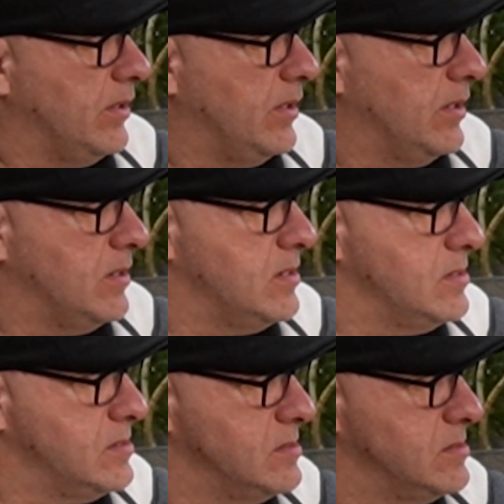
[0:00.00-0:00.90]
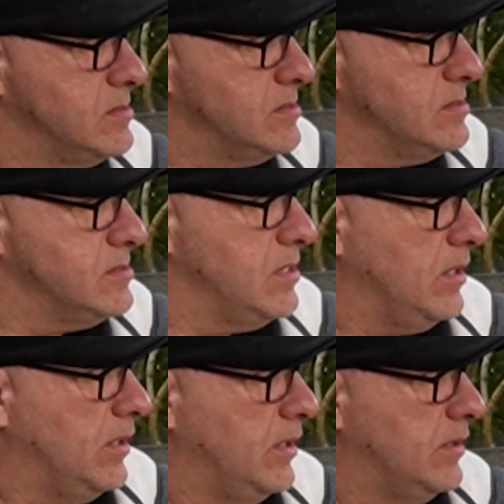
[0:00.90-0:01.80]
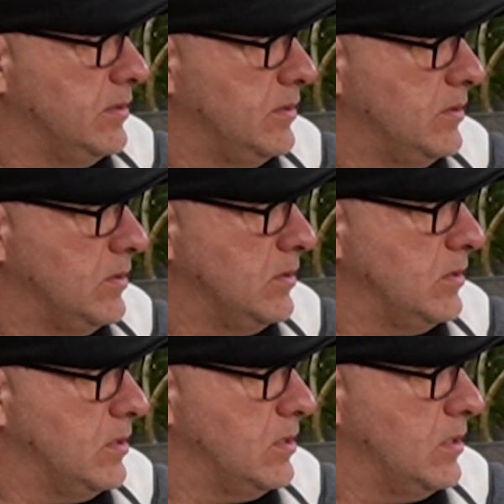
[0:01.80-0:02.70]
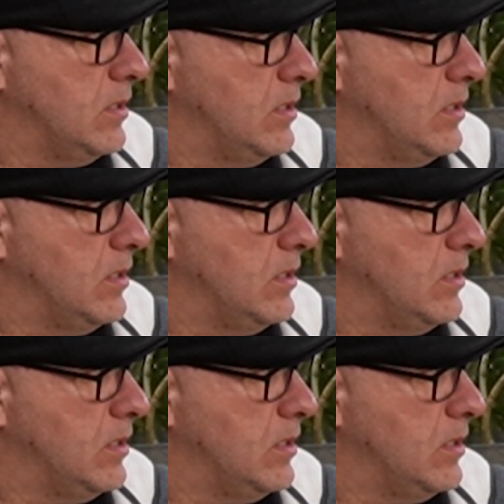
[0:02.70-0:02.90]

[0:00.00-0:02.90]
But again, I agree with everything you just